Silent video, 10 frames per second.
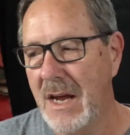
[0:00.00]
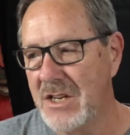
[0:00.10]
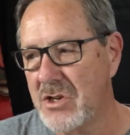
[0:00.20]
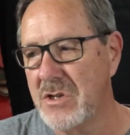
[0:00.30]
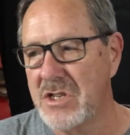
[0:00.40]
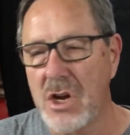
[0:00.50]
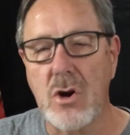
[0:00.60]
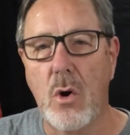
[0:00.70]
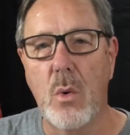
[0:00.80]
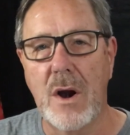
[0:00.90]
And so he said, "I'll
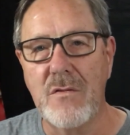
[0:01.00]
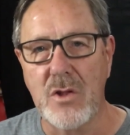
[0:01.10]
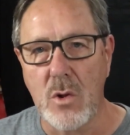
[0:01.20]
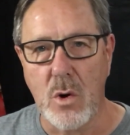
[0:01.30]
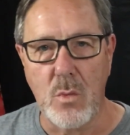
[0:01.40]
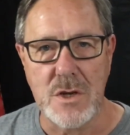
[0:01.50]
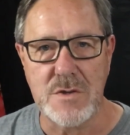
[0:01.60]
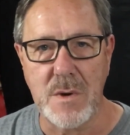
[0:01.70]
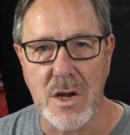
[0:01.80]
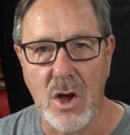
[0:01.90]
go wherever the Lord
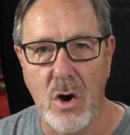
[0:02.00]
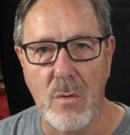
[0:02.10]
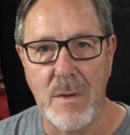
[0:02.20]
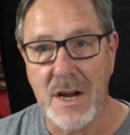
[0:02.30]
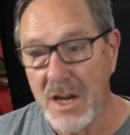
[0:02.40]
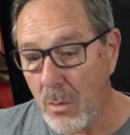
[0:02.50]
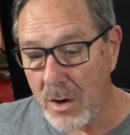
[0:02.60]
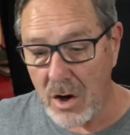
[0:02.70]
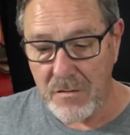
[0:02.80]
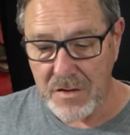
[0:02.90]
wants me to go." And he
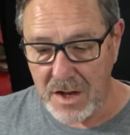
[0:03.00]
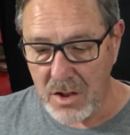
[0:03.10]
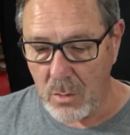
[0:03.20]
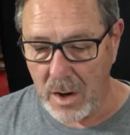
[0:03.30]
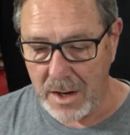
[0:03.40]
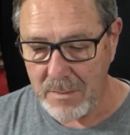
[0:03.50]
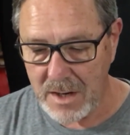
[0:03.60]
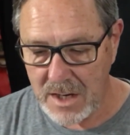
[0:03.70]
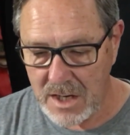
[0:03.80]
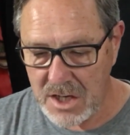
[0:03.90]
went off in the other way.
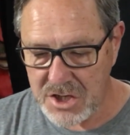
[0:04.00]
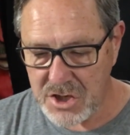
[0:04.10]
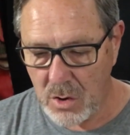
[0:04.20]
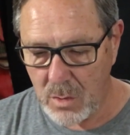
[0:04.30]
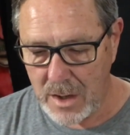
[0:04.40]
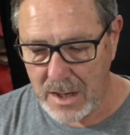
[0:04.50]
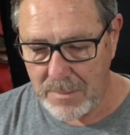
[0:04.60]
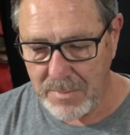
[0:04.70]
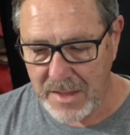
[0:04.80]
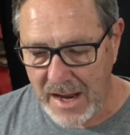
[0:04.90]

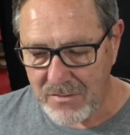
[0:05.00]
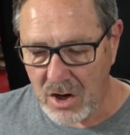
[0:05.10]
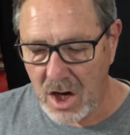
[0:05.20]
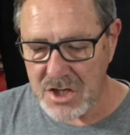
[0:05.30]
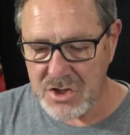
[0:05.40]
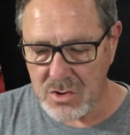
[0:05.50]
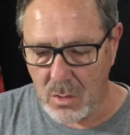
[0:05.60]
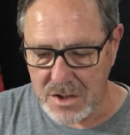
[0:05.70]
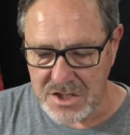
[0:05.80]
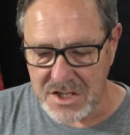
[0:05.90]
So they have
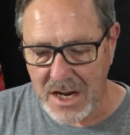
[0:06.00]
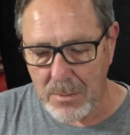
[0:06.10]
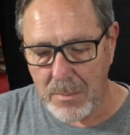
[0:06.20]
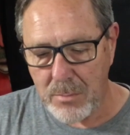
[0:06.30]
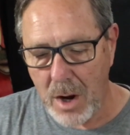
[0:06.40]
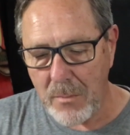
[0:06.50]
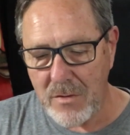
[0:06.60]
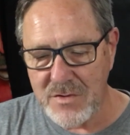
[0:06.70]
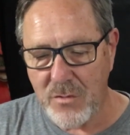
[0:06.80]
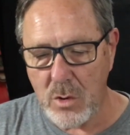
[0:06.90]
consequences. Now,
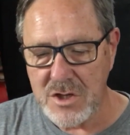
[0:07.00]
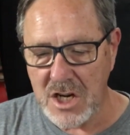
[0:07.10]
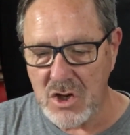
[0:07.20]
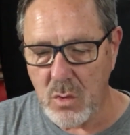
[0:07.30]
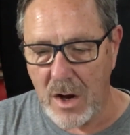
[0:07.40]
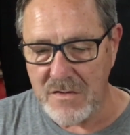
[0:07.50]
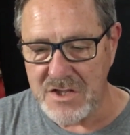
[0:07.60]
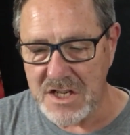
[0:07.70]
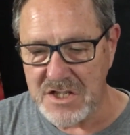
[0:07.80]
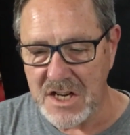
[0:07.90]
Proverbs 14:12
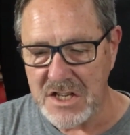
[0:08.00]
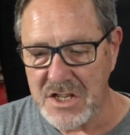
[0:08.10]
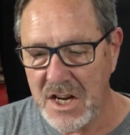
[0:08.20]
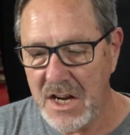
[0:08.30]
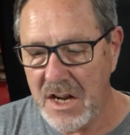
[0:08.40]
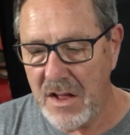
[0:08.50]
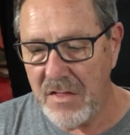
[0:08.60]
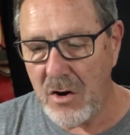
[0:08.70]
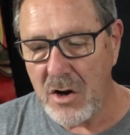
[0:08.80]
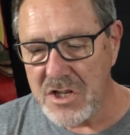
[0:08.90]
says this,
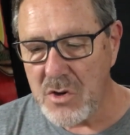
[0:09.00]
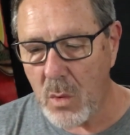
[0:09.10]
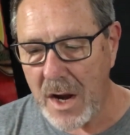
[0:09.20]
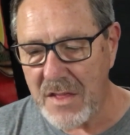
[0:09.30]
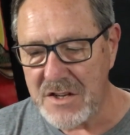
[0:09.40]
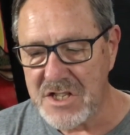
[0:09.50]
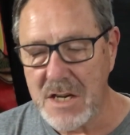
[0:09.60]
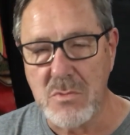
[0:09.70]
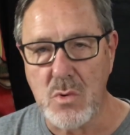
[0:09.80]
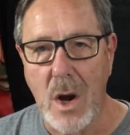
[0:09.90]
"There is a way that
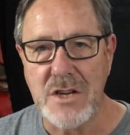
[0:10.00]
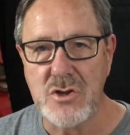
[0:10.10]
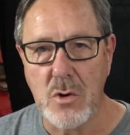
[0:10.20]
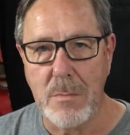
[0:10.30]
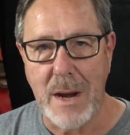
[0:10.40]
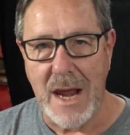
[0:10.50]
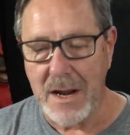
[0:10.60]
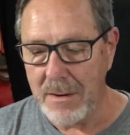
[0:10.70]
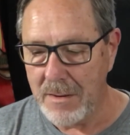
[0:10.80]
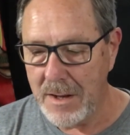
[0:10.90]
seems right to a
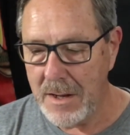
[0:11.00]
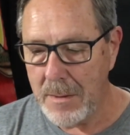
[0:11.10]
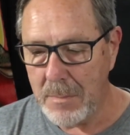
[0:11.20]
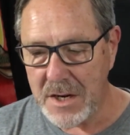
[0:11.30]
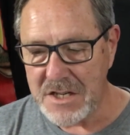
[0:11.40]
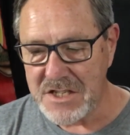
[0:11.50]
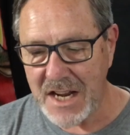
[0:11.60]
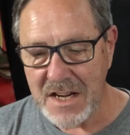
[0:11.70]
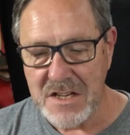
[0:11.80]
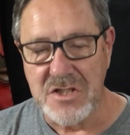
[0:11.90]
man, but its
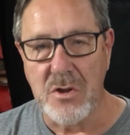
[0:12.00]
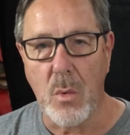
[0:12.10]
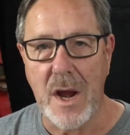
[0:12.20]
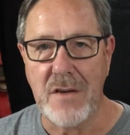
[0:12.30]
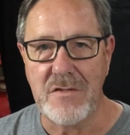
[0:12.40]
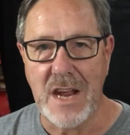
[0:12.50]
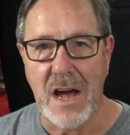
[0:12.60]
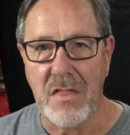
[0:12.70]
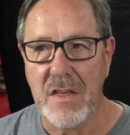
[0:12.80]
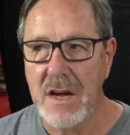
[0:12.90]
end is the way of
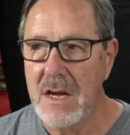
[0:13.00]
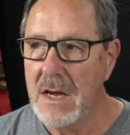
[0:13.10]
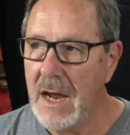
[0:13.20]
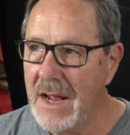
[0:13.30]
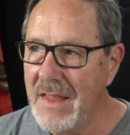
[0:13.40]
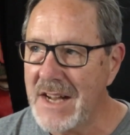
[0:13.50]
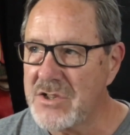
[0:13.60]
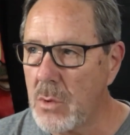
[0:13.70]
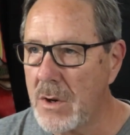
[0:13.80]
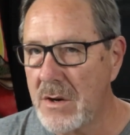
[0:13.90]
death." And
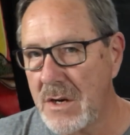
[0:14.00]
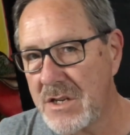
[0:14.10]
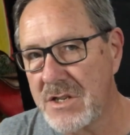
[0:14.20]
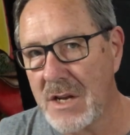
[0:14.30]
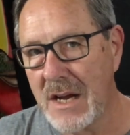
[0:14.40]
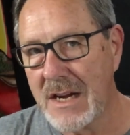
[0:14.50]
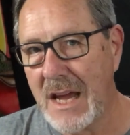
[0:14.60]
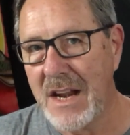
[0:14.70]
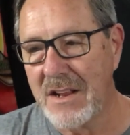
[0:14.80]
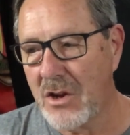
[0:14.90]
that's what is
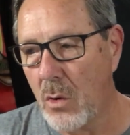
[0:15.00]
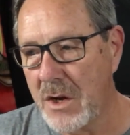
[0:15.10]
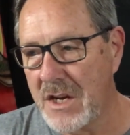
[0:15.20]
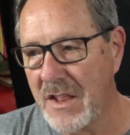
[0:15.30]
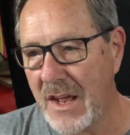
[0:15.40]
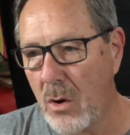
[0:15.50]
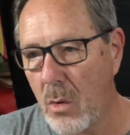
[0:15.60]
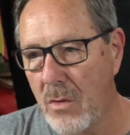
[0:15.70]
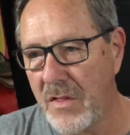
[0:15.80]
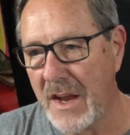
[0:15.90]
kind of going into that
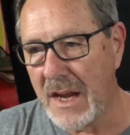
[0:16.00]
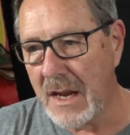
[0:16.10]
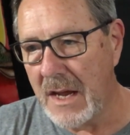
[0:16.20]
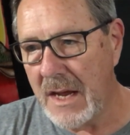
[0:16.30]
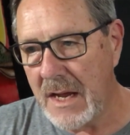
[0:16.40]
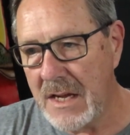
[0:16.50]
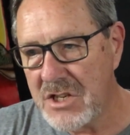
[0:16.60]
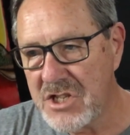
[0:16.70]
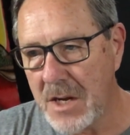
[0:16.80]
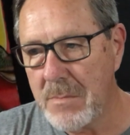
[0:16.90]
whole thing.
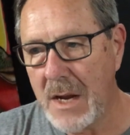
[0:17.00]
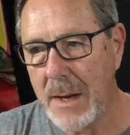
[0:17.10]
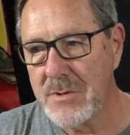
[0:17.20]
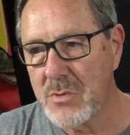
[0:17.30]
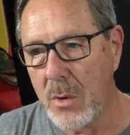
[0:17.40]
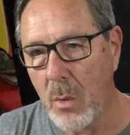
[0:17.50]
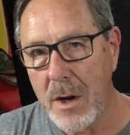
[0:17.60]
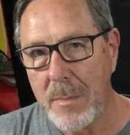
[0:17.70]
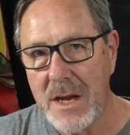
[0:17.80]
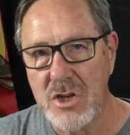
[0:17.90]
Sometimes we want
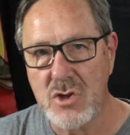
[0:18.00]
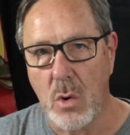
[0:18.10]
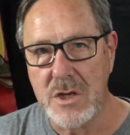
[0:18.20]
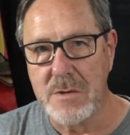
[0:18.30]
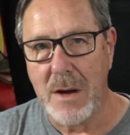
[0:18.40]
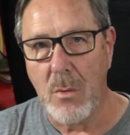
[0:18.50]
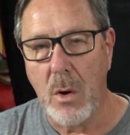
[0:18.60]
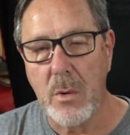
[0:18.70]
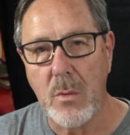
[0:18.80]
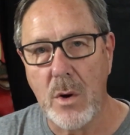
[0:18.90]
to make a choice about
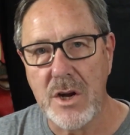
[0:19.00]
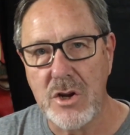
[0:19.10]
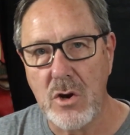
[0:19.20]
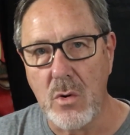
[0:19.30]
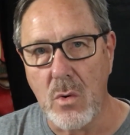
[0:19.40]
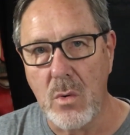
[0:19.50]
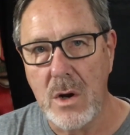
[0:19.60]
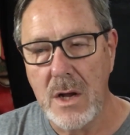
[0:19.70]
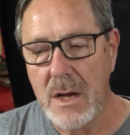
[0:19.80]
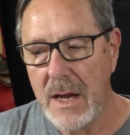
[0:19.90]
what we want to do,
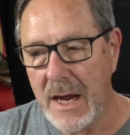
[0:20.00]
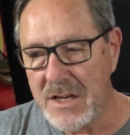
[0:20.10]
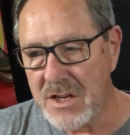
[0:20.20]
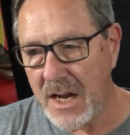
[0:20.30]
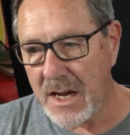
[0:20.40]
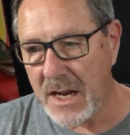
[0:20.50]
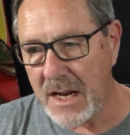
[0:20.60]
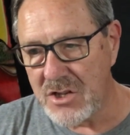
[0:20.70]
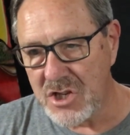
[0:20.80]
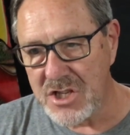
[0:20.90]

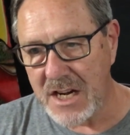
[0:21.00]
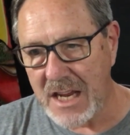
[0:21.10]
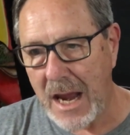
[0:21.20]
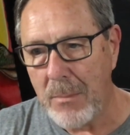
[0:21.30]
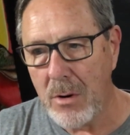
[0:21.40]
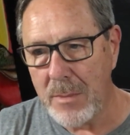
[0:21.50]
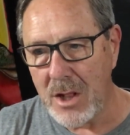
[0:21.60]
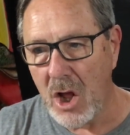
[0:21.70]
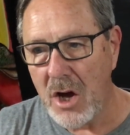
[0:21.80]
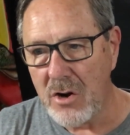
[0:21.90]
and just like Abram
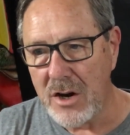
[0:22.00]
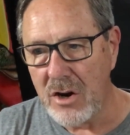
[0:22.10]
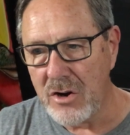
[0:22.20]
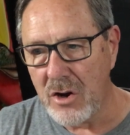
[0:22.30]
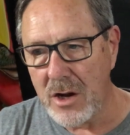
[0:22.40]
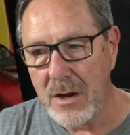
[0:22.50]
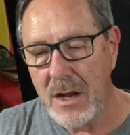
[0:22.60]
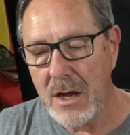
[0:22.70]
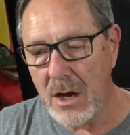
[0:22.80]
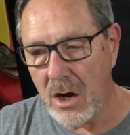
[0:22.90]
and Lot
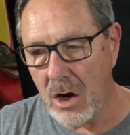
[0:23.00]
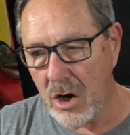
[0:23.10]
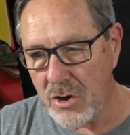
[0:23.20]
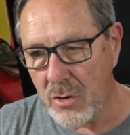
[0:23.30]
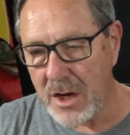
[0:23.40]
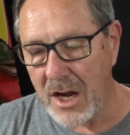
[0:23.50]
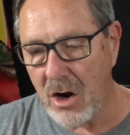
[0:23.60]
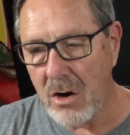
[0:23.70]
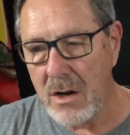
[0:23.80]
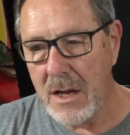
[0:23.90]
are doing
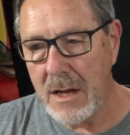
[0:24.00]
here,